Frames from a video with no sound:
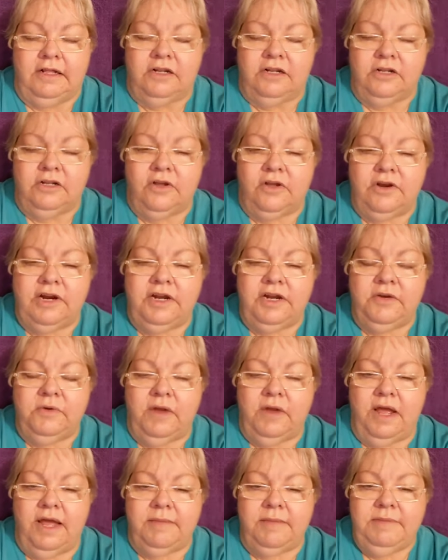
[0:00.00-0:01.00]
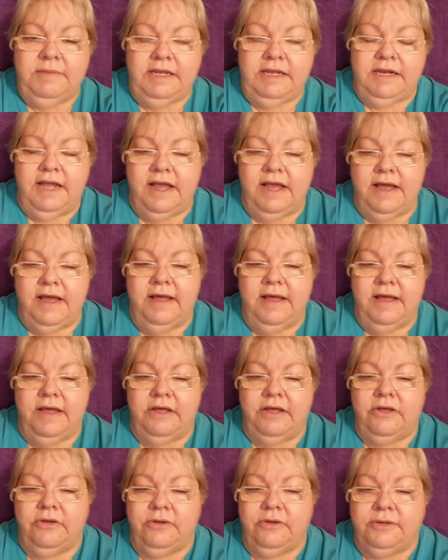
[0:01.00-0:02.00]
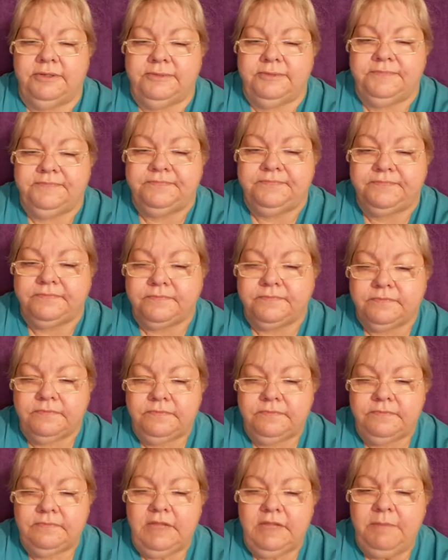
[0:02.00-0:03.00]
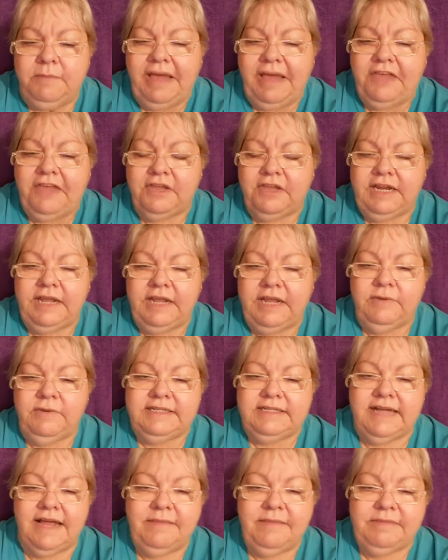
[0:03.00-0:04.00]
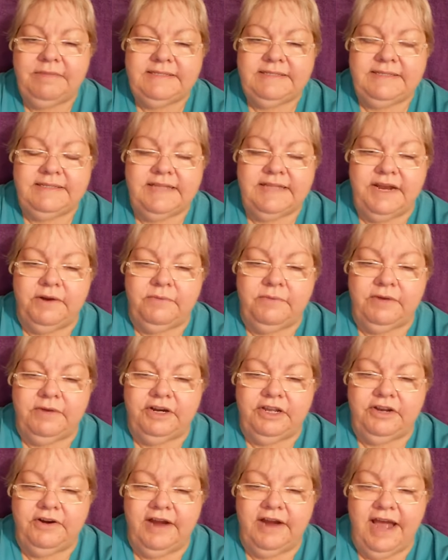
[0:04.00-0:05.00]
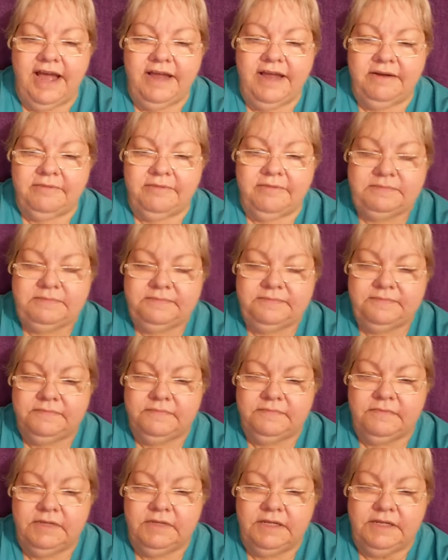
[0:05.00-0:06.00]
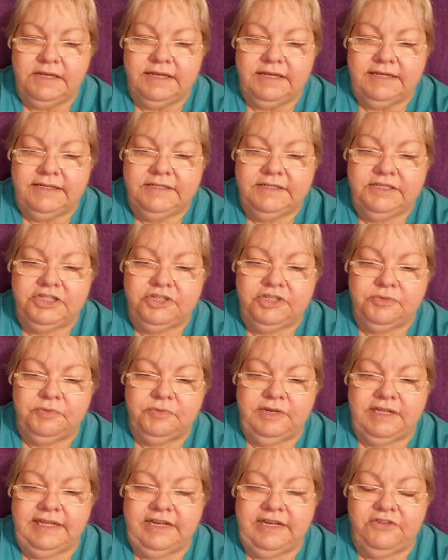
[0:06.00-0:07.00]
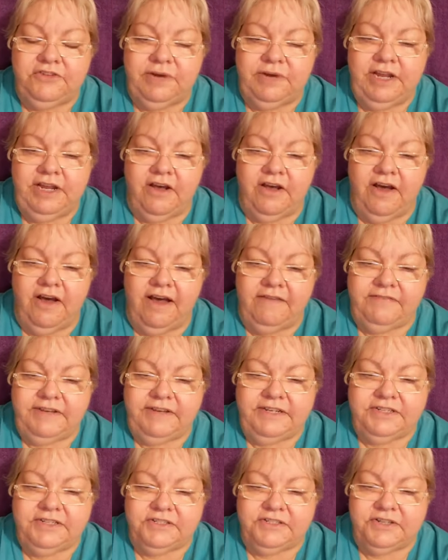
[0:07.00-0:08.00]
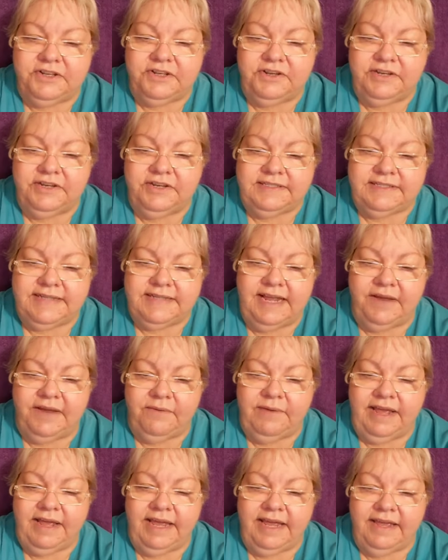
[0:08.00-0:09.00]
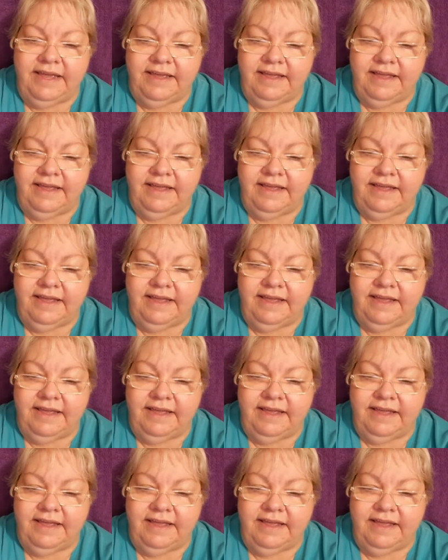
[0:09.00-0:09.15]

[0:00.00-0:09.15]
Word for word: Lauren, I mean, uh, Bethany, what time is it there where you're at? Did you really drink coffee just so you could stay awake?